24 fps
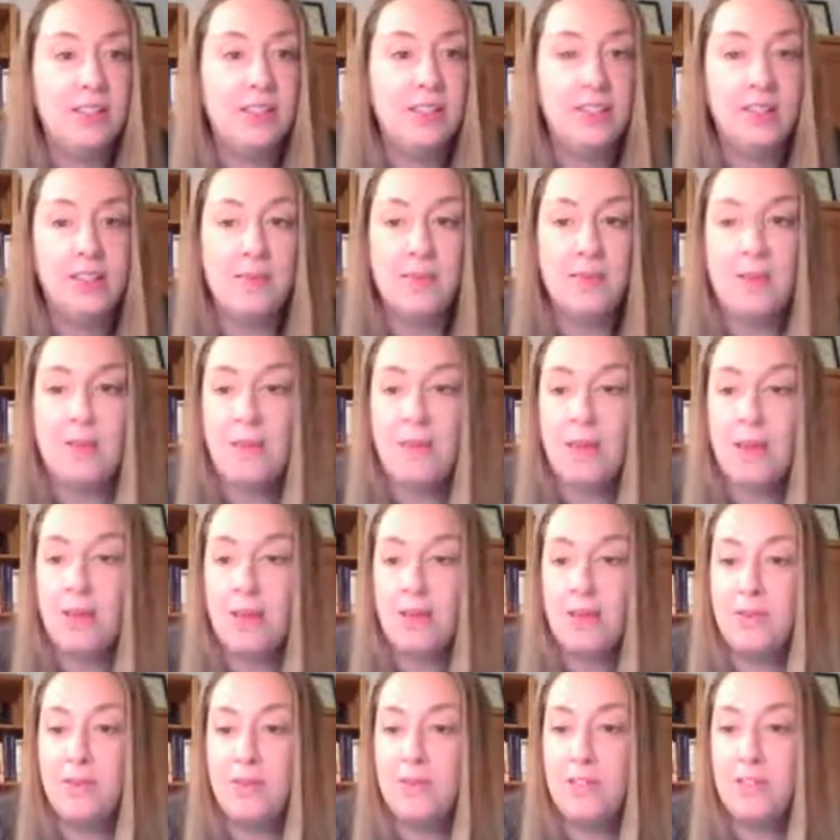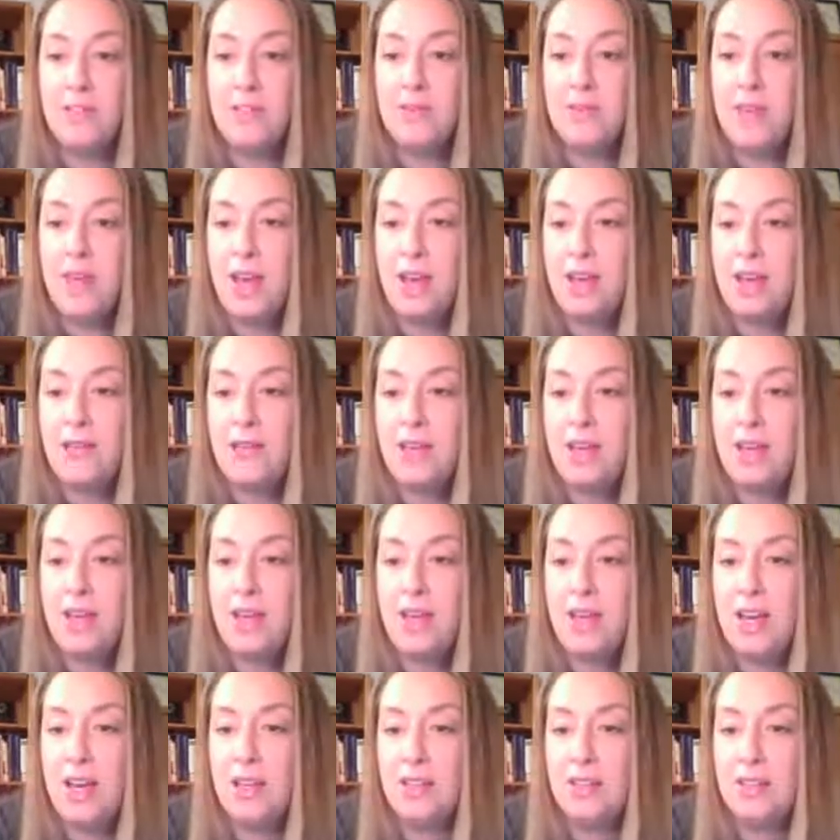that might be all the questions we have
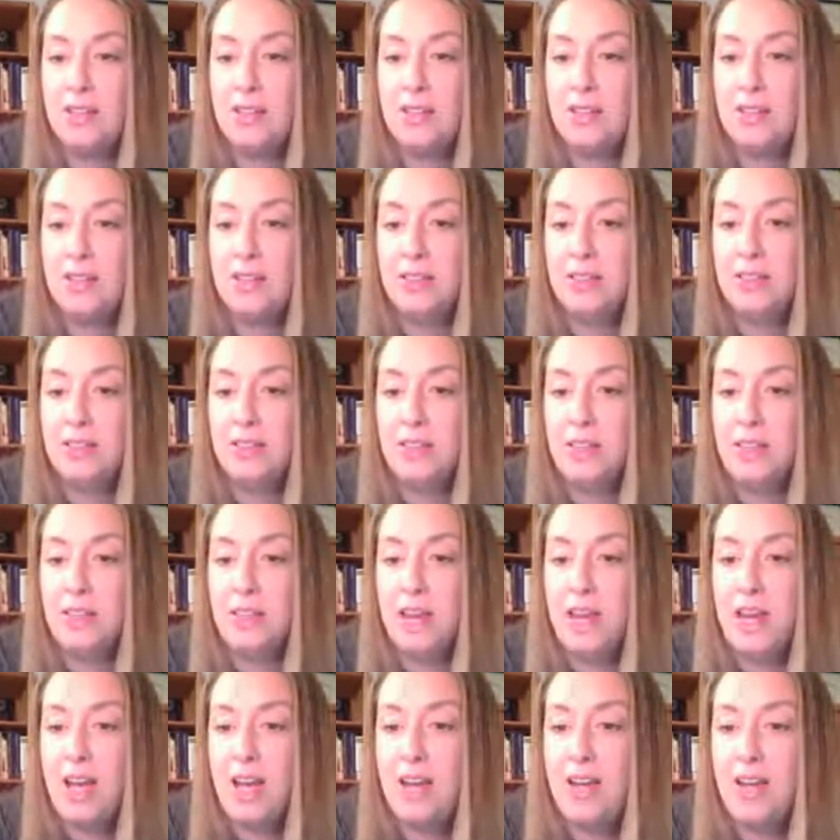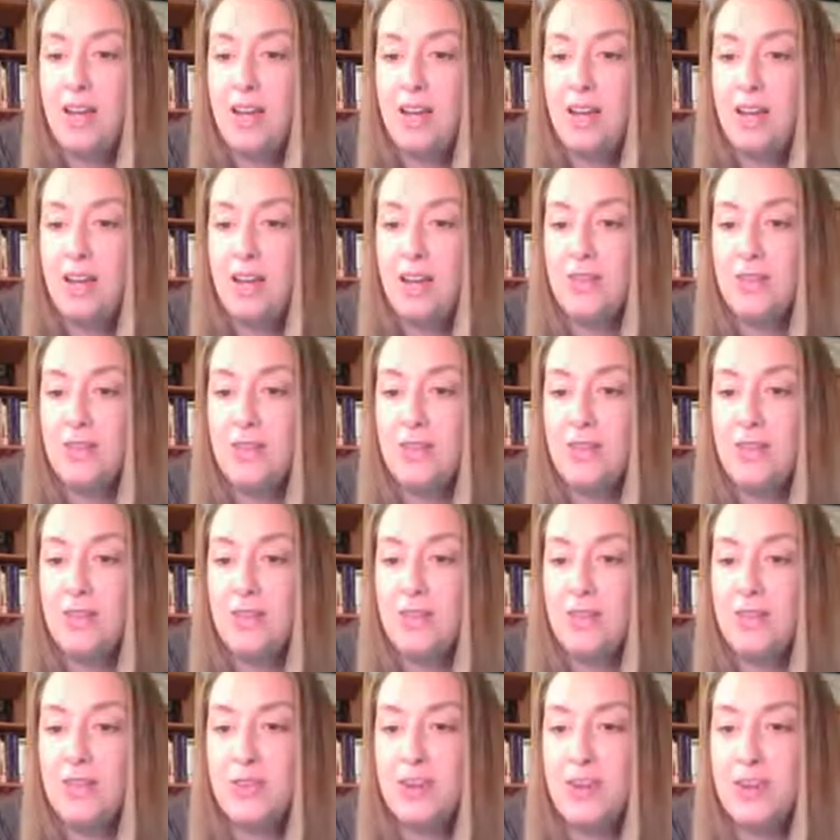today. Hi, Karen from
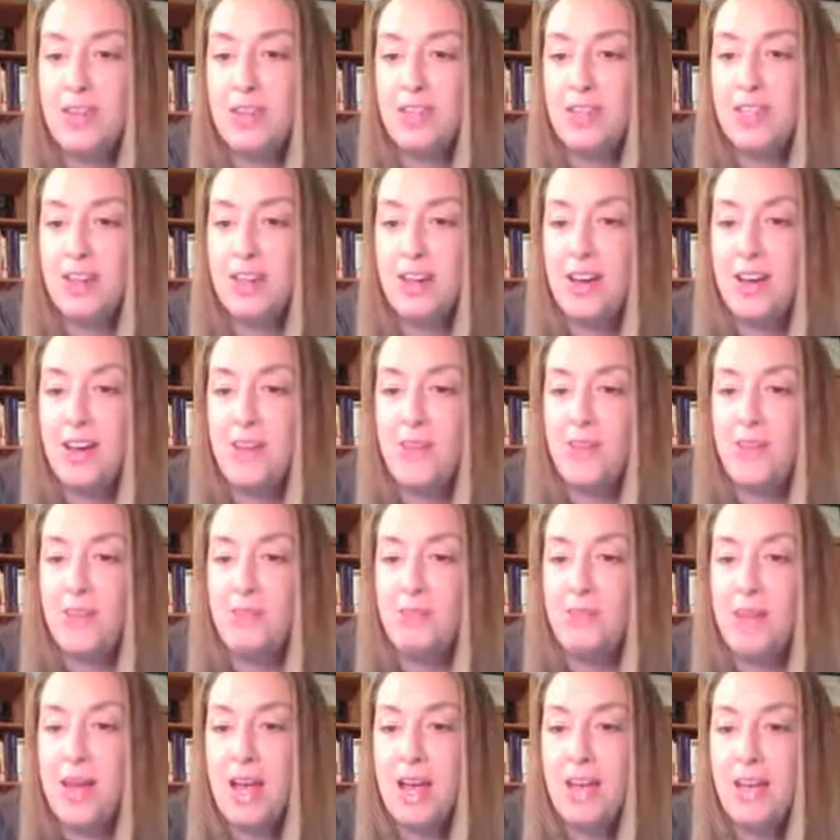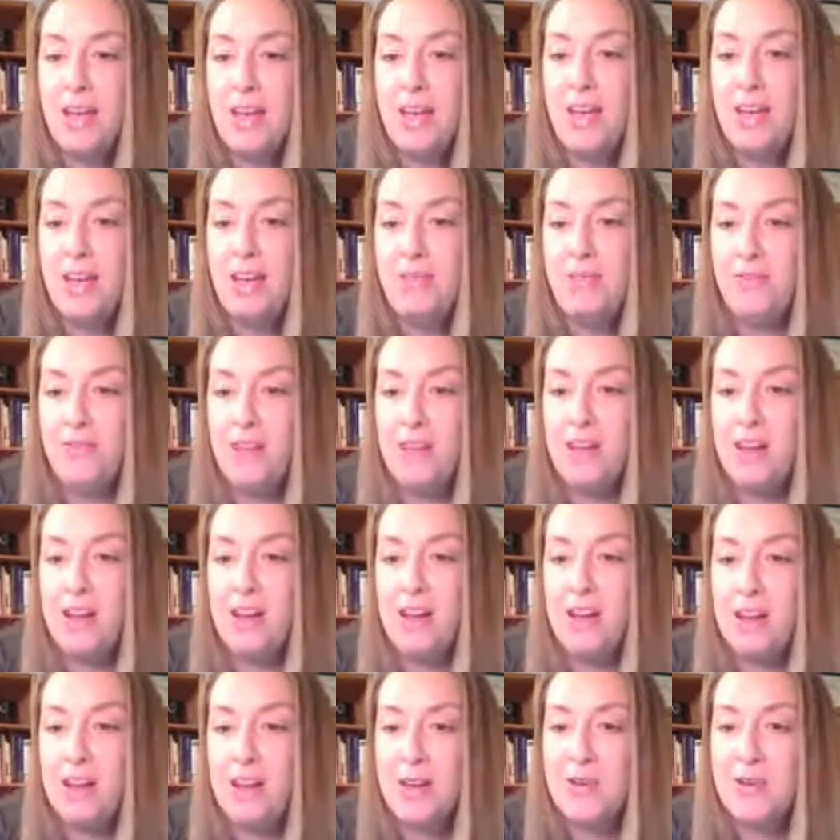Toronto, and Betty
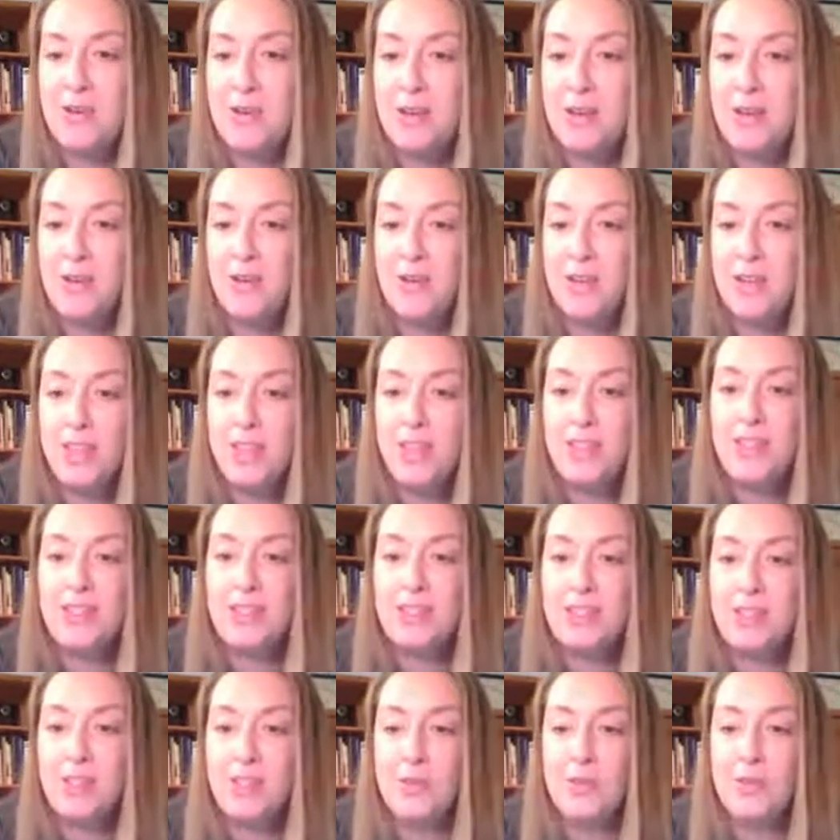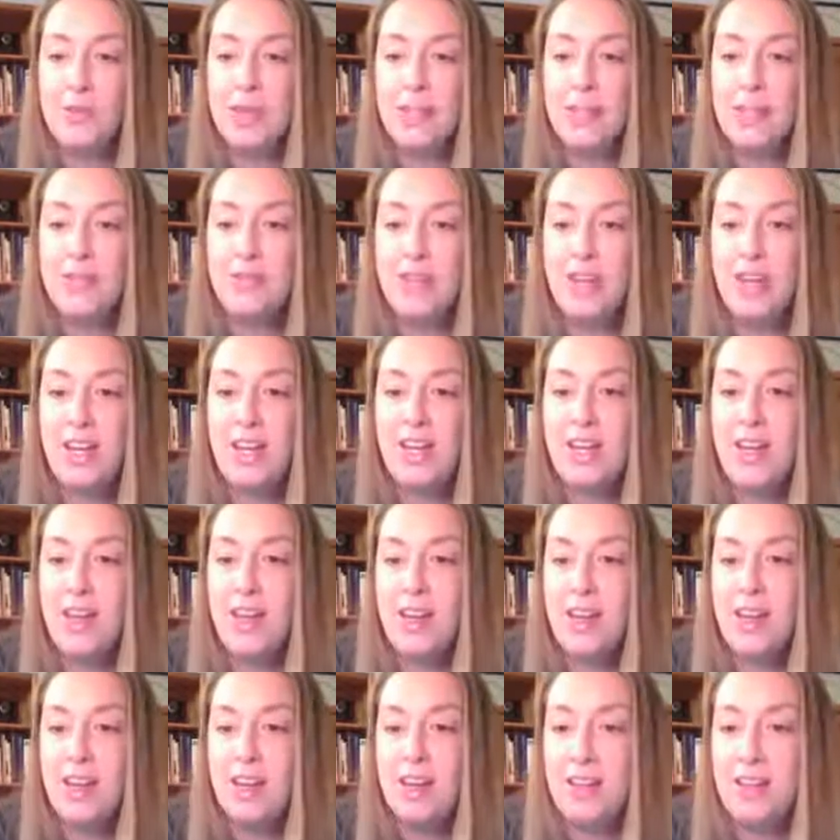from northeastern
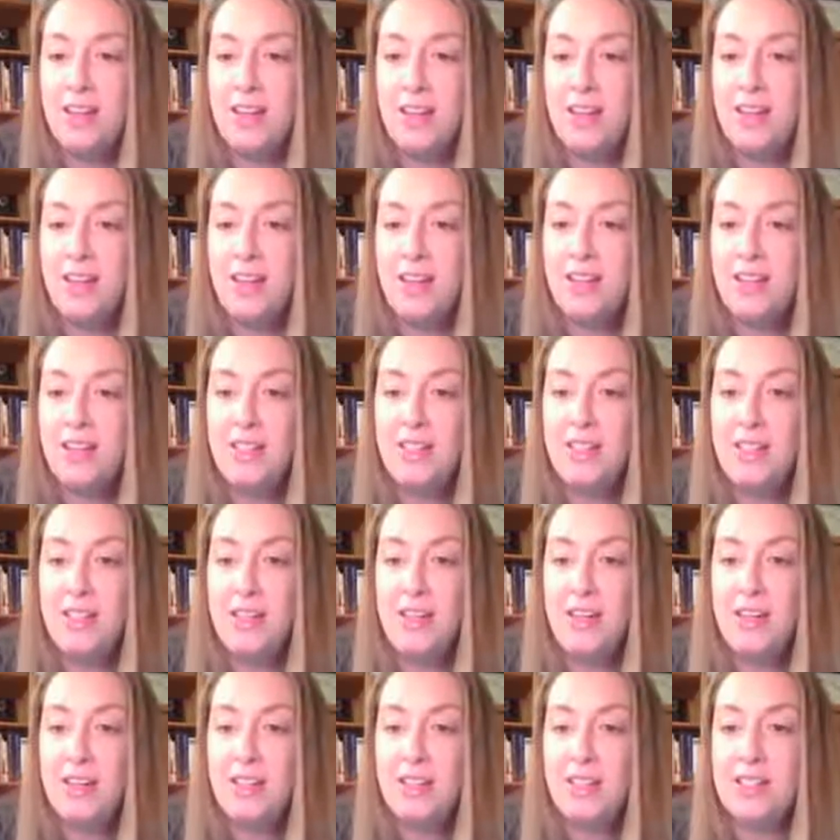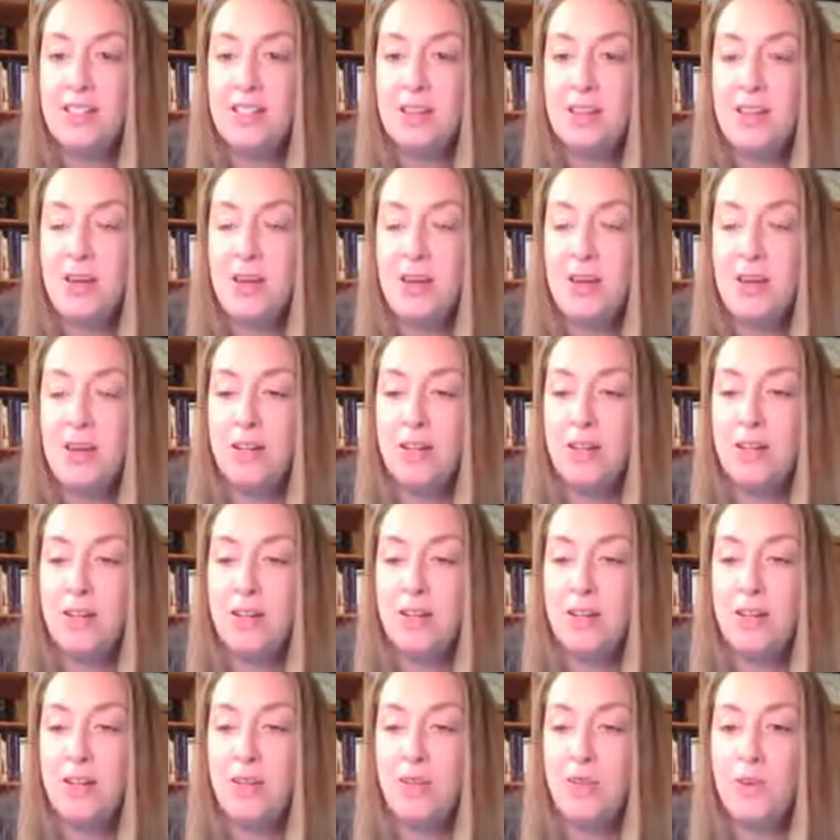Pennsylvania. Sarah says, my dog is
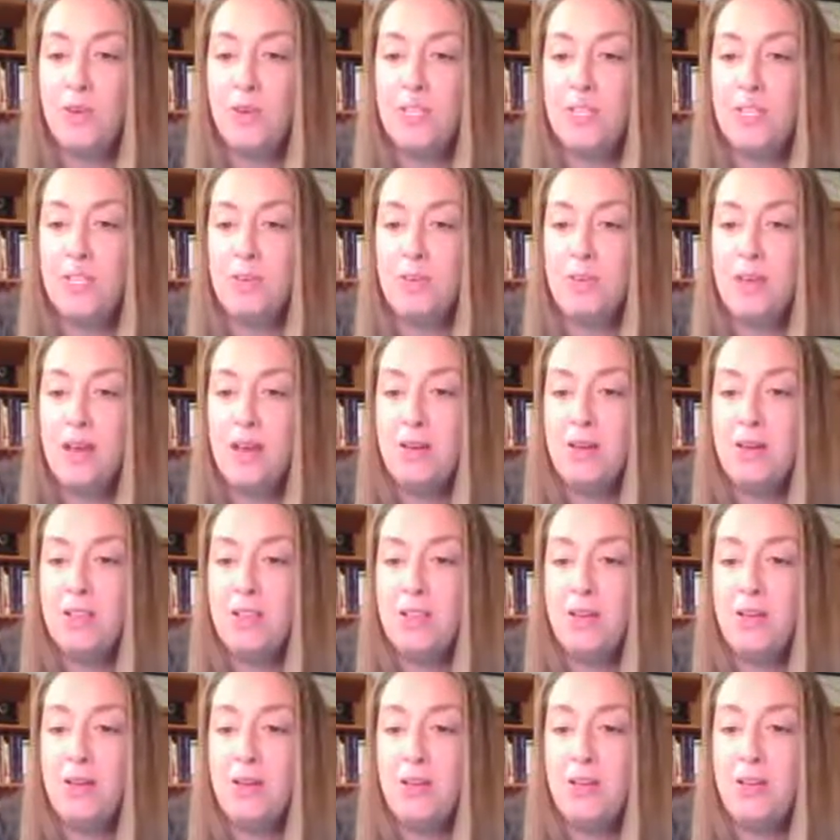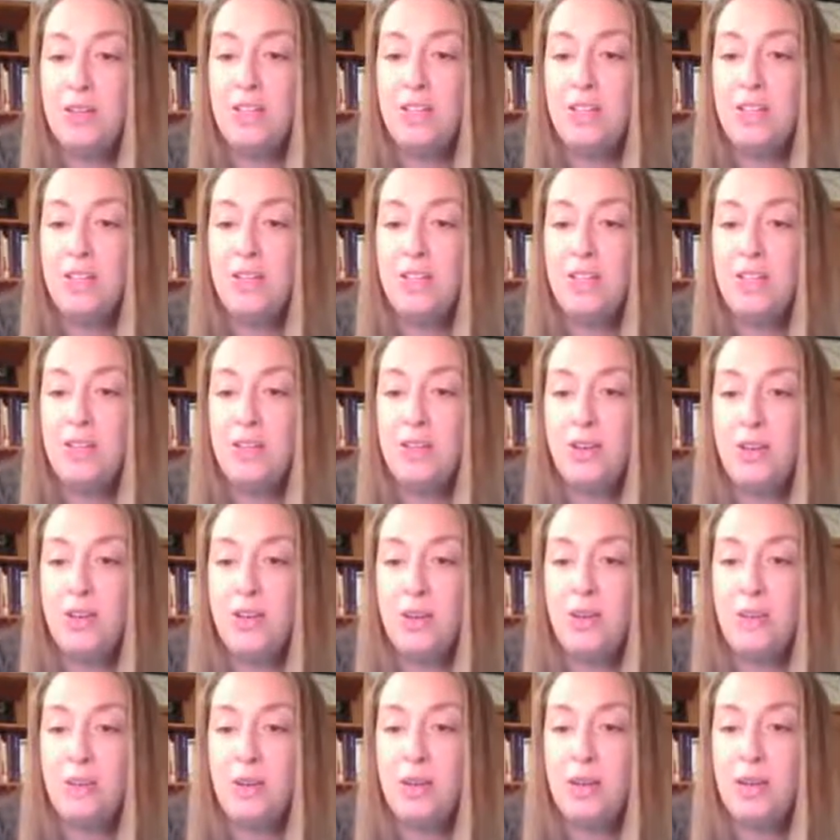only 14 pounds, though. You can still dilute
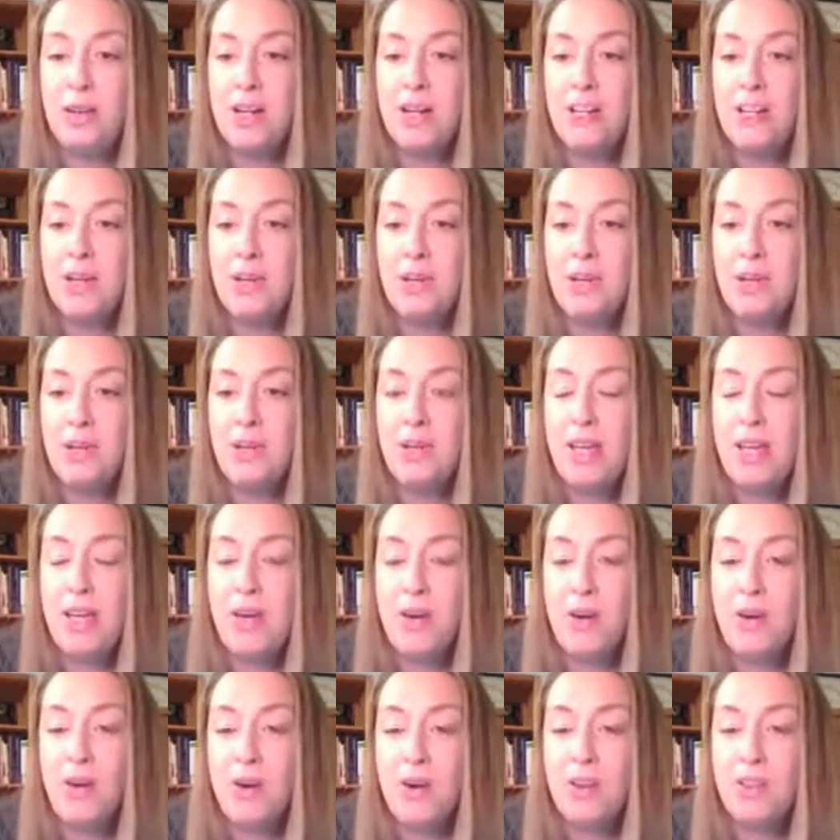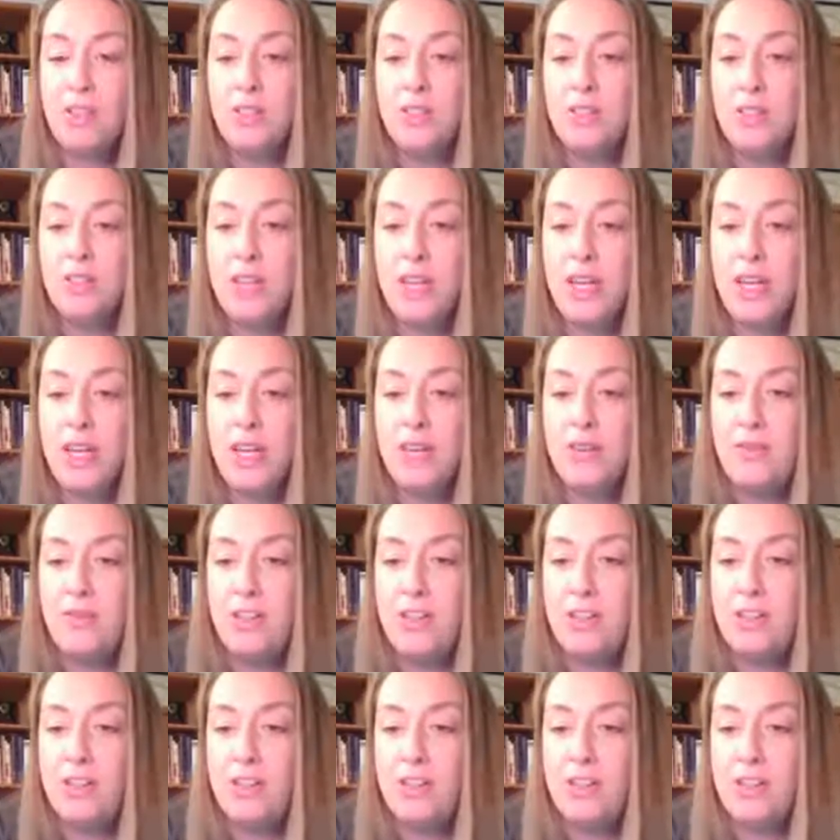it and put it on topically, or dilute it and give
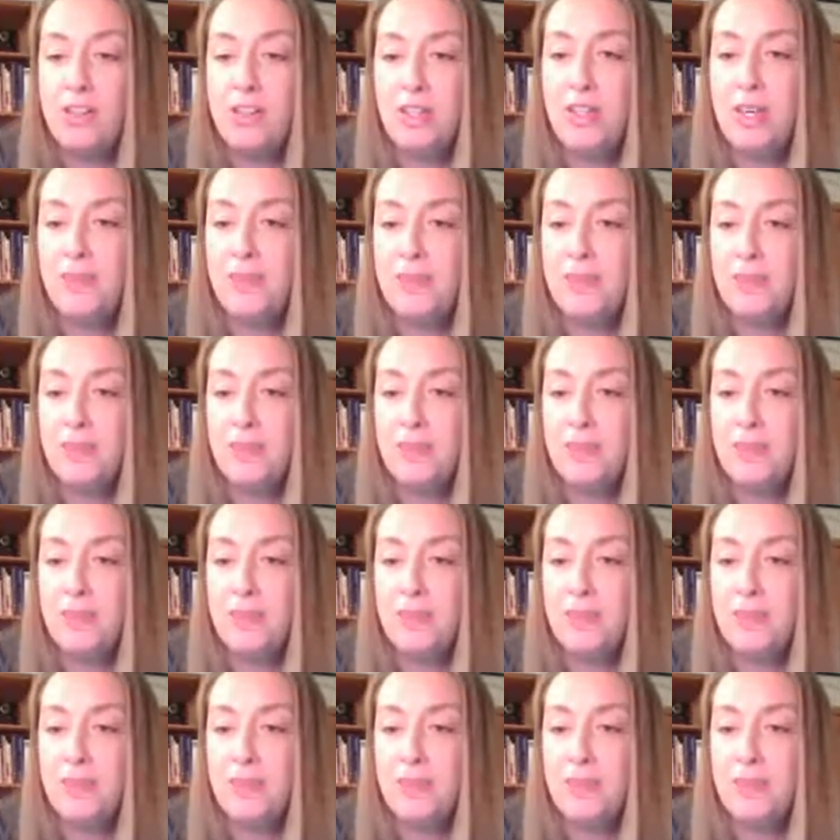it internally.